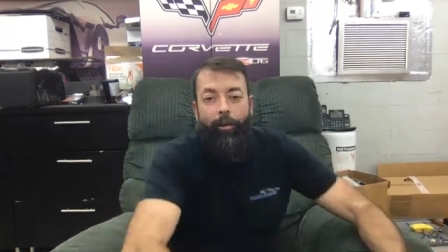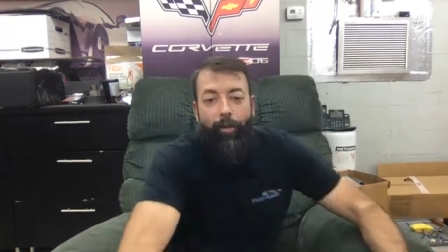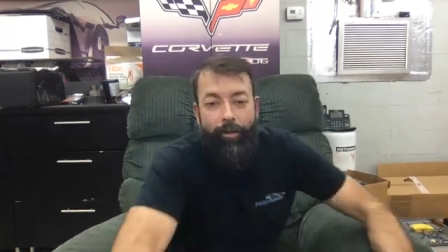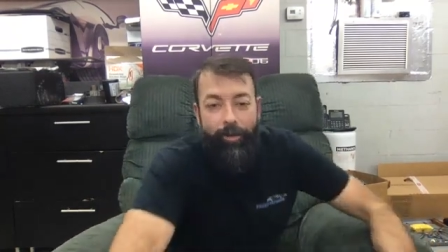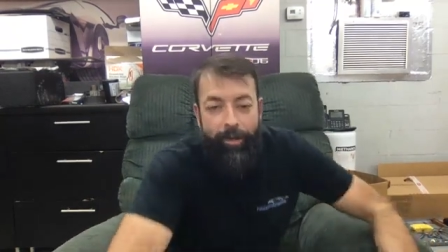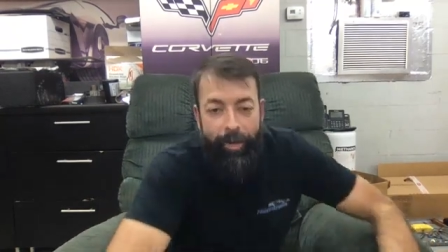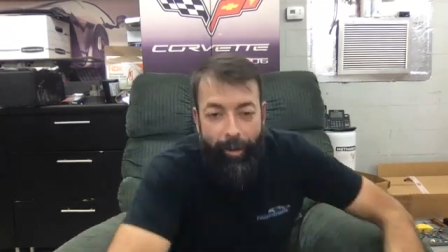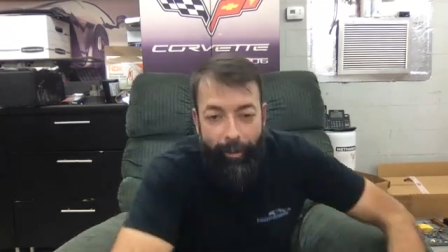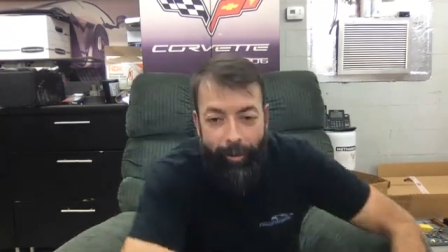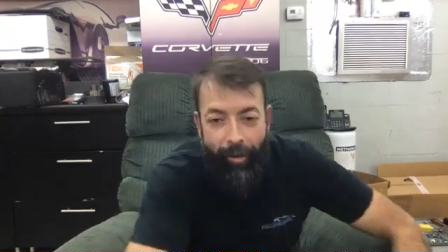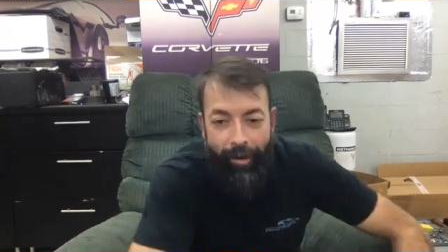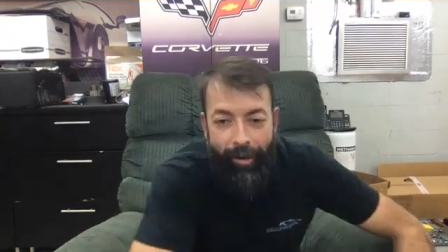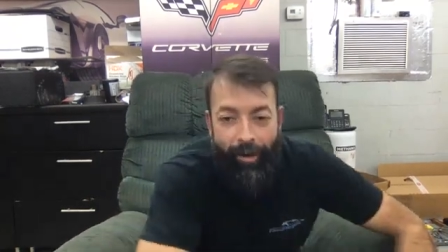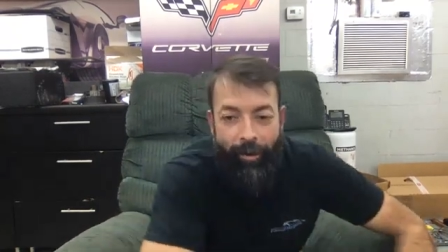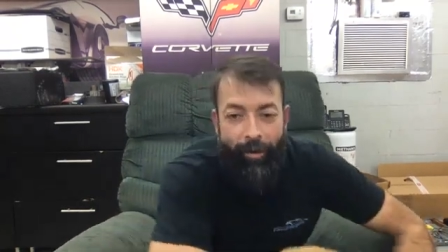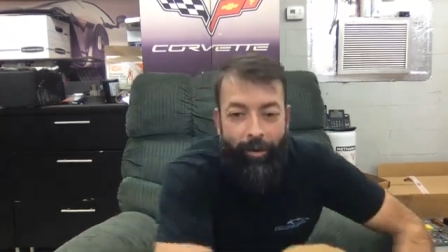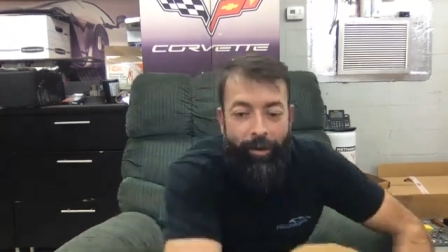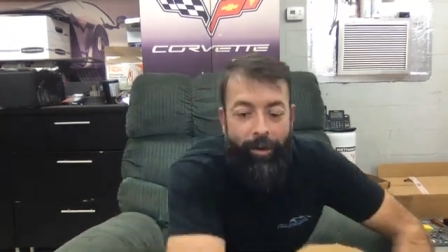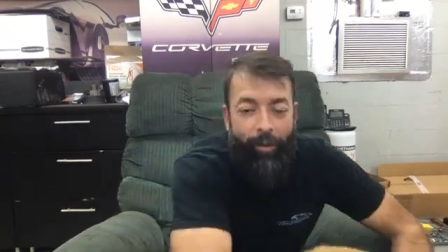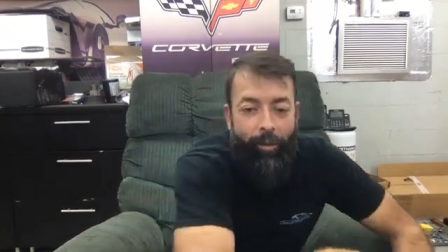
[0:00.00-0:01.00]
jumping,
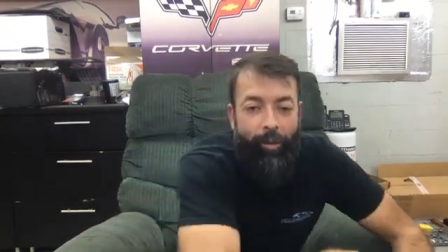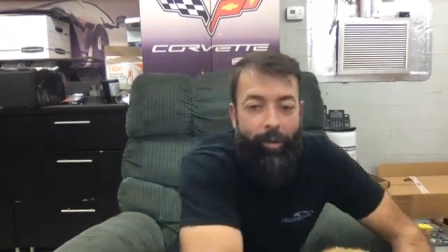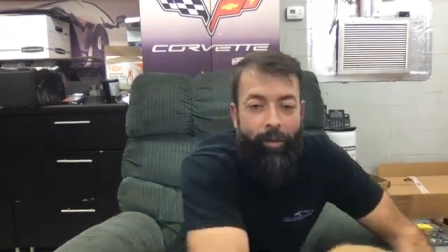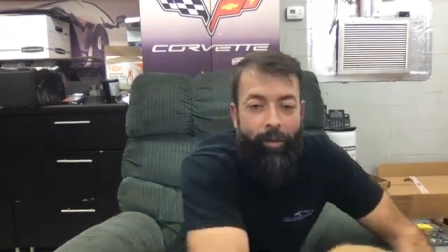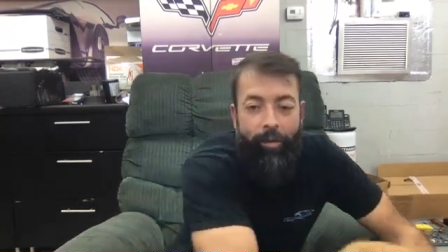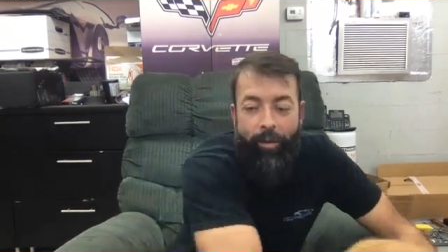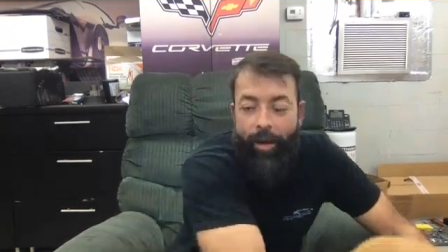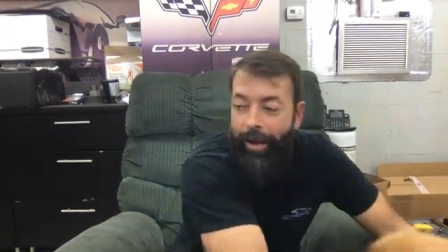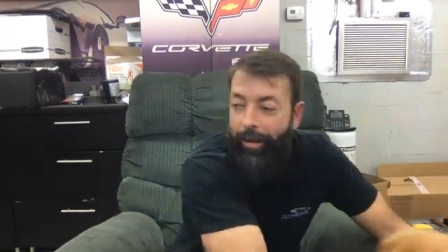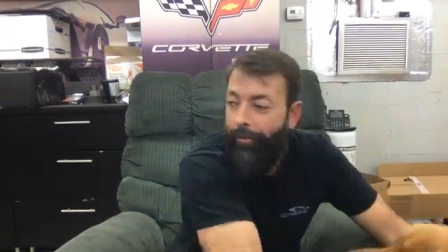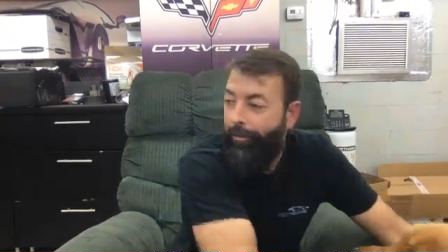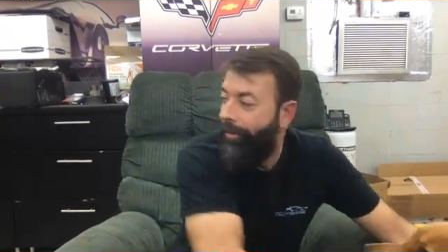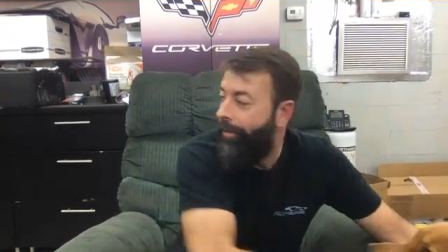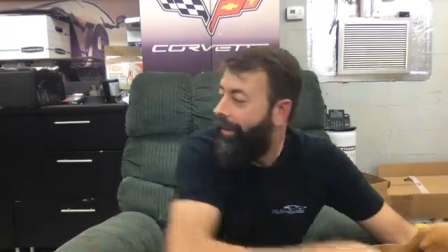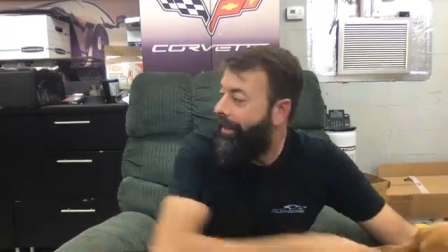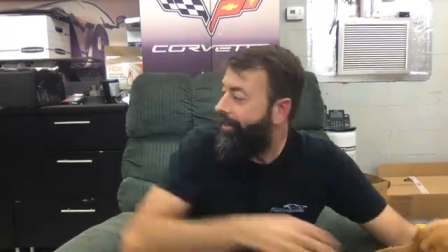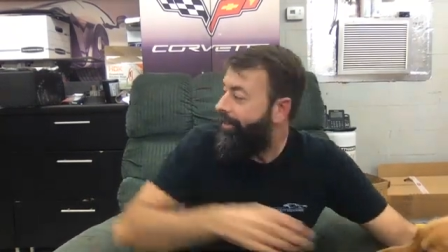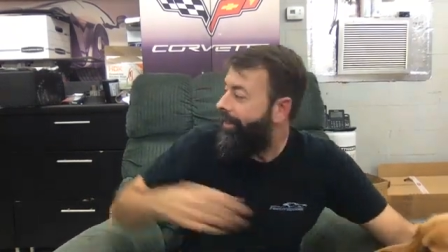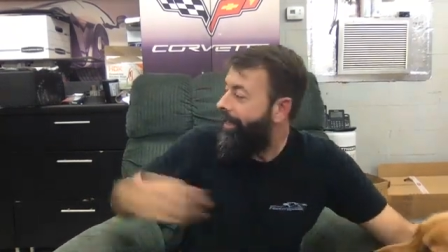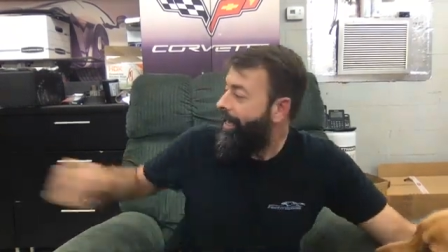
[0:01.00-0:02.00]
or when we were ready for this,